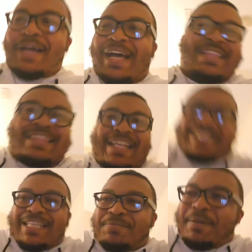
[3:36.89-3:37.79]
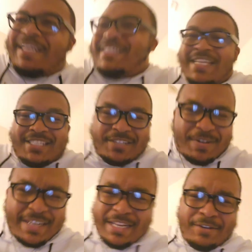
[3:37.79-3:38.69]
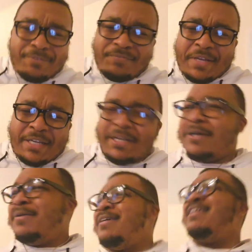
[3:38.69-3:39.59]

I, I think that's pretty decent, right? I don't fucking know.